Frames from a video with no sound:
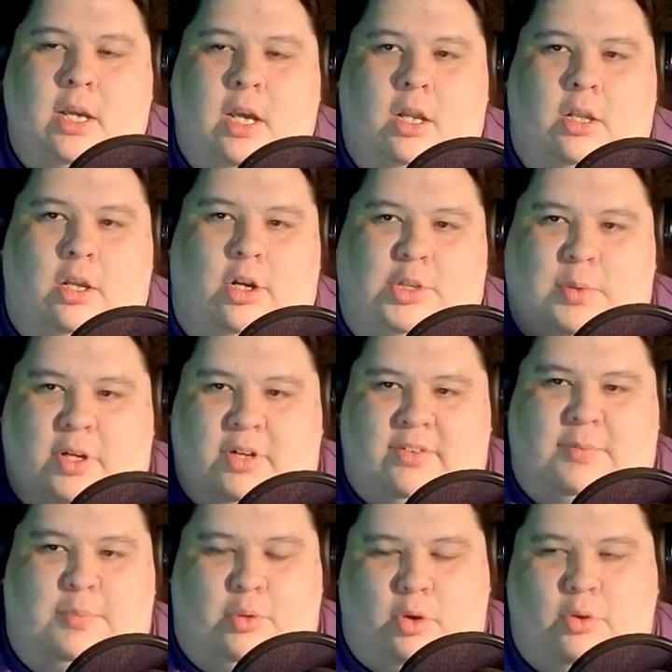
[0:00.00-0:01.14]
a large part of the
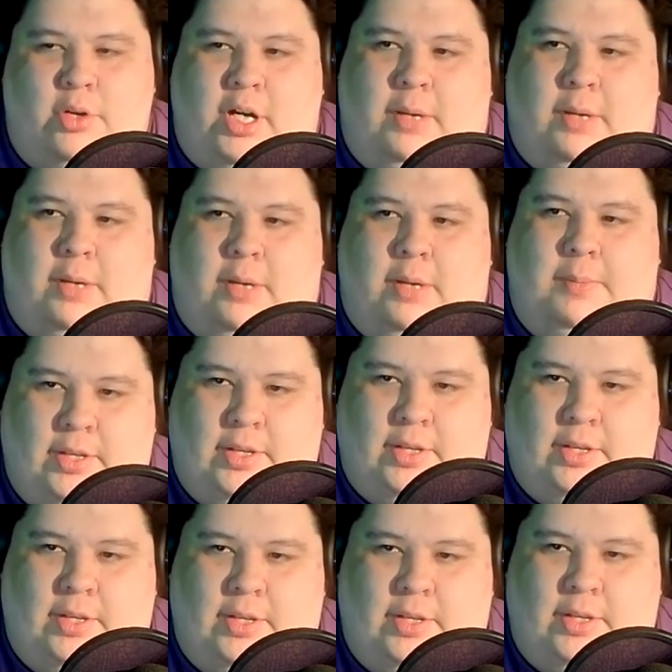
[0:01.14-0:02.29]
programming around
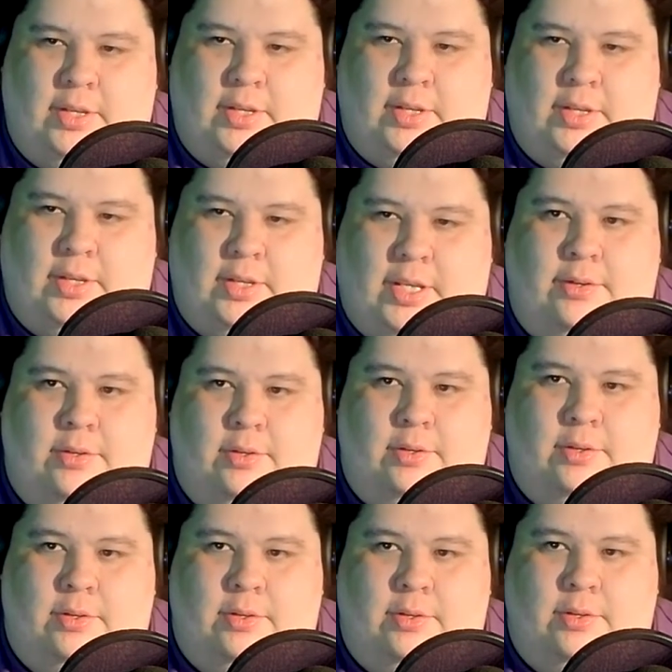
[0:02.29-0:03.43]
that was around
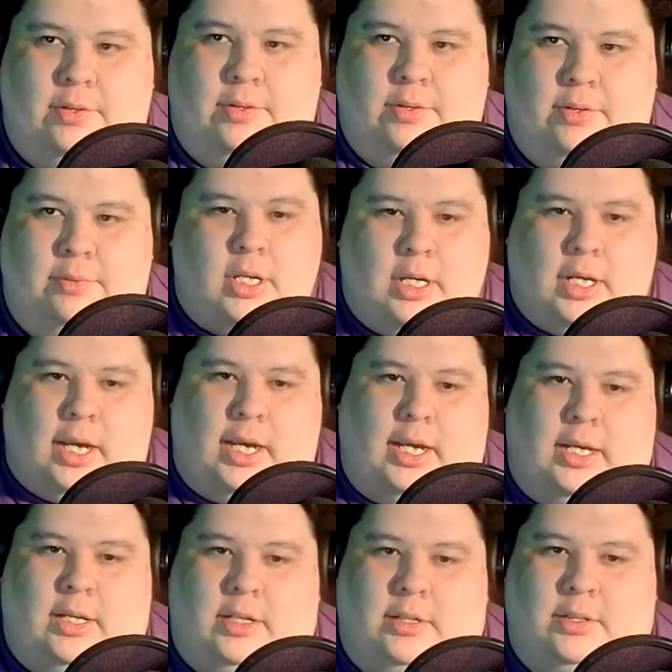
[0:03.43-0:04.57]
mentorship
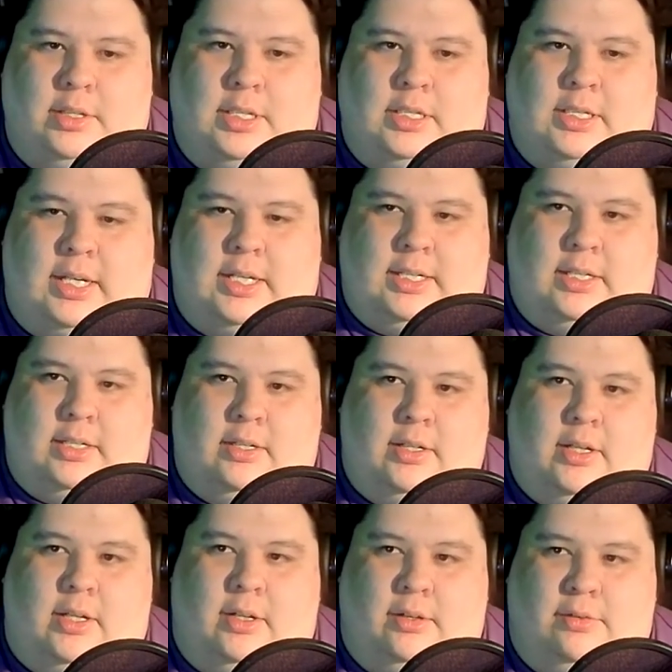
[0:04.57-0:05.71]
and this idea
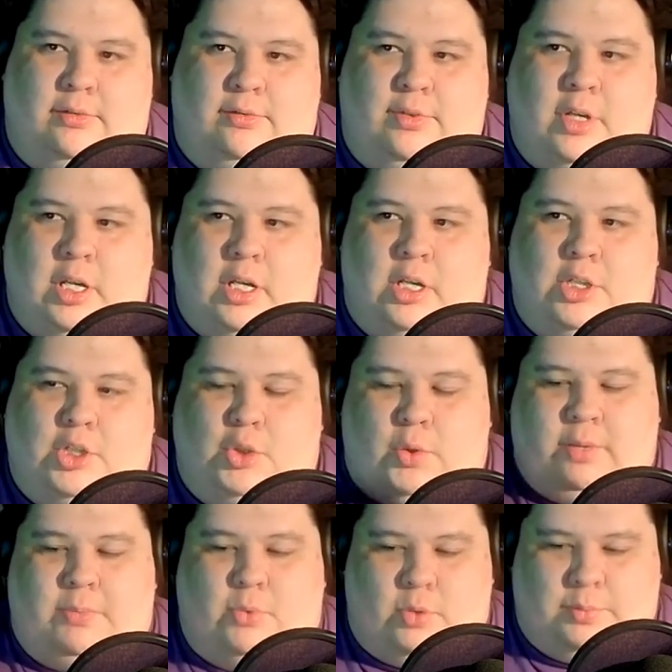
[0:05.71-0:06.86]
of showing up to a